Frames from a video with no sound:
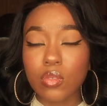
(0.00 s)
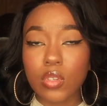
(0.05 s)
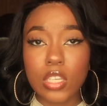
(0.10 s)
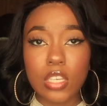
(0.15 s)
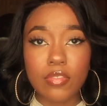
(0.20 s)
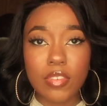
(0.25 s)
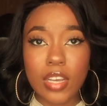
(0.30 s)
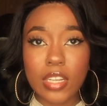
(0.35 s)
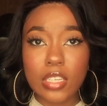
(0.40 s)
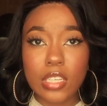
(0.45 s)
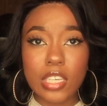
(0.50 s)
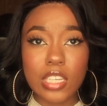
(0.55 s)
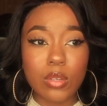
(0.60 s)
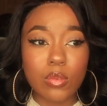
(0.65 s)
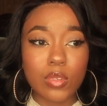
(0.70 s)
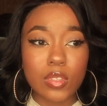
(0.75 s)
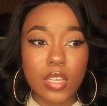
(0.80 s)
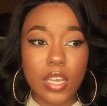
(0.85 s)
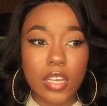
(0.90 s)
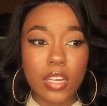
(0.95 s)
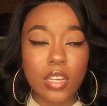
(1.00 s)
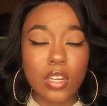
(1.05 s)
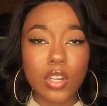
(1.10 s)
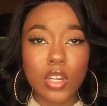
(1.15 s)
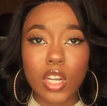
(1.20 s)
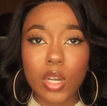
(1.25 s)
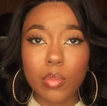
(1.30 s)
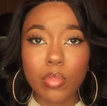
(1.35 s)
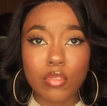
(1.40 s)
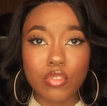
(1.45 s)
if i did it was like a
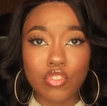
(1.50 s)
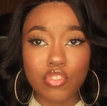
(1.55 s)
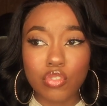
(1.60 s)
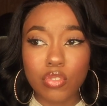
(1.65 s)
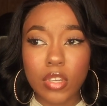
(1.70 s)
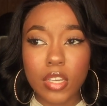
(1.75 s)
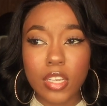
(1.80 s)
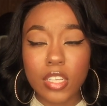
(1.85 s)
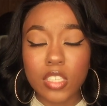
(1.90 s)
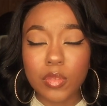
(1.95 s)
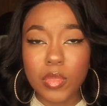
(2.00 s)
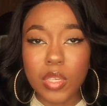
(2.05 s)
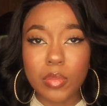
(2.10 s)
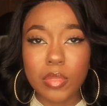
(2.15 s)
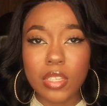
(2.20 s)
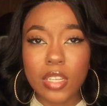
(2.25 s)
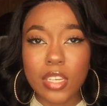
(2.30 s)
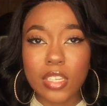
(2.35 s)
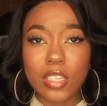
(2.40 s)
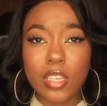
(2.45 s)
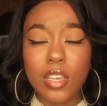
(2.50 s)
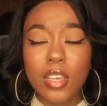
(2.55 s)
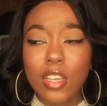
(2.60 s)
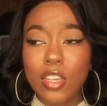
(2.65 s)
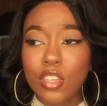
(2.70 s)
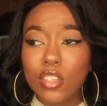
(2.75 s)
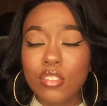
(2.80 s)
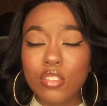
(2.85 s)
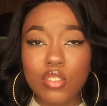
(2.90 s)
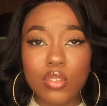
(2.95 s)
couple strands maybe like
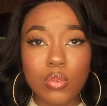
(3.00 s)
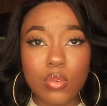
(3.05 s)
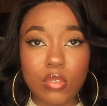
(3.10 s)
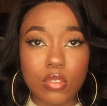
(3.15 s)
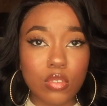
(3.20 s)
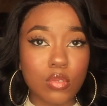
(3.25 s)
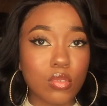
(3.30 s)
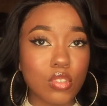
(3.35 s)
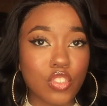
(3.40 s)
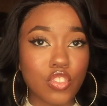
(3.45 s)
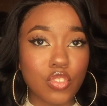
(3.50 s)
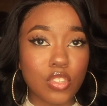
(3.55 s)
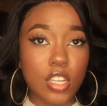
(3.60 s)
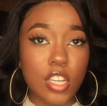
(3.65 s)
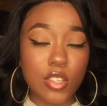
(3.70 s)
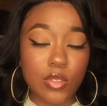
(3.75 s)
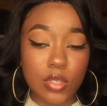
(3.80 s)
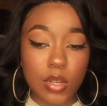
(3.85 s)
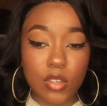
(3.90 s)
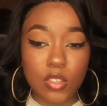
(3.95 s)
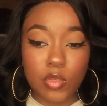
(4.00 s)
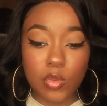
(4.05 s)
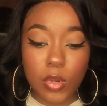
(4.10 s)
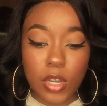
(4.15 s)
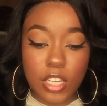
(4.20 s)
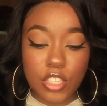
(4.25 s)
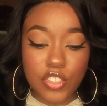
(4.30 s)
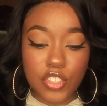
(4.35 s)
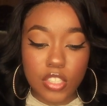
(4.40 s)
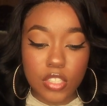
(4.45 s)
two or three strands when I was
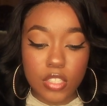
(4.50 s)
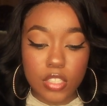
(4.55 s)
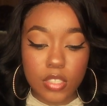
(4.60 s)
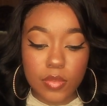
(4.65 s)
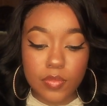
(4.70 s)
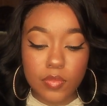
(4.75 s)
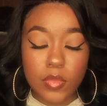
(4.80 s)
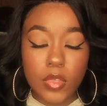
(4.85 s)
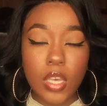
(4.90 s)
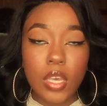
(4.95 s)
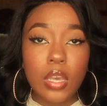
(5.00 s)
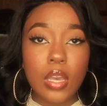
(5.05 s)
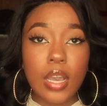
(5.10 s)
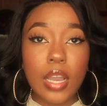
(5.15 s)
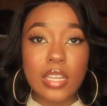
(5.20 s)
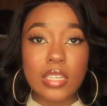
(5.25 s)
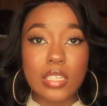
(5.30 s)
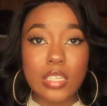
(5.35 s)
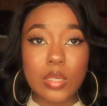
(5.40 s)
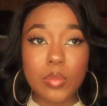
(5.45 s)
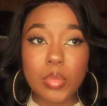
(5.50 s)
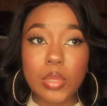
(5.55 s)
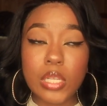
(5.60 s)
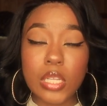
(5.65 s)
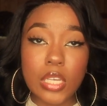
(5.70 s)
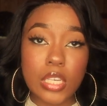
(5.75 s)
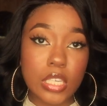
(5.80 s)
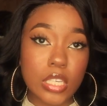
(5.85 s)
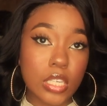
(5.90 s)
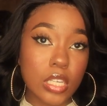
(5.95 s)
washing it. I did
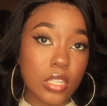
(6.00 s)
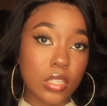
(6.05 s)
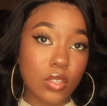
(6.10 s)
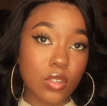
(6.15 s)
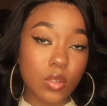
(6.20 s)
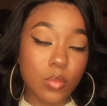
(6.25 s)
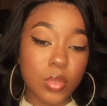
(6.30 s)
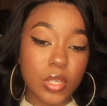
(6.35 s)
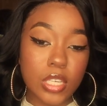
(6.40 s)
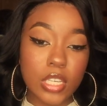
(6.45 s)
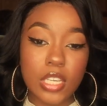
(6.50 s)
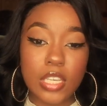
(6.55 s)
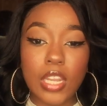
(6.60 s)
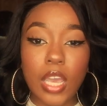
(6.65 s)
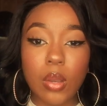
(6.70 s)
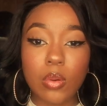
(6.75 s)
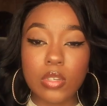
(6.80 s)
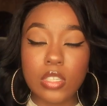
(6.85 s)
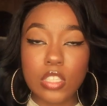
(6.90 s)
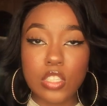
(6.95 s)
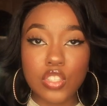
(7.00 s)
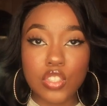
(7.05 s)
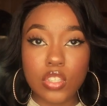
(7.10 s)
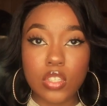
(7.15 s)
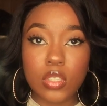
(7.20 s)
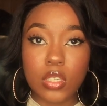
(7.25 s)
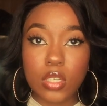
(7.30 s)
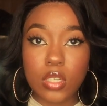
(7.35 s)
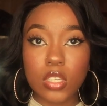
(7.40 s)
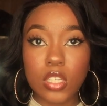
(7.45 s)
pluck it a little bit and I will
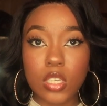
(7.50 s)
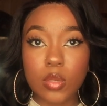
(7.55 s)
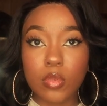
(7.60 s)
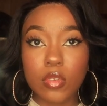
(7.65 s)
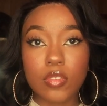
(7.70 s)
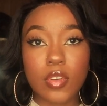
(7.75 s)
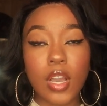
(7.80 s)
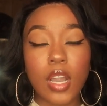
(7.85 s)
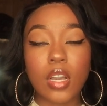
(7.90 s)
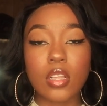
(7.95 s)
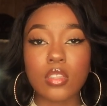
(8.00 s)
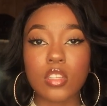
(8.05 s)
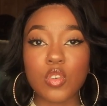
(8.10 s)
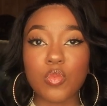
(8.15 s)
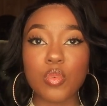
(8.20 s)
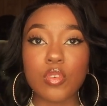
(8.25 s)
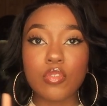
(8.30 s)
insert the clip of how it looked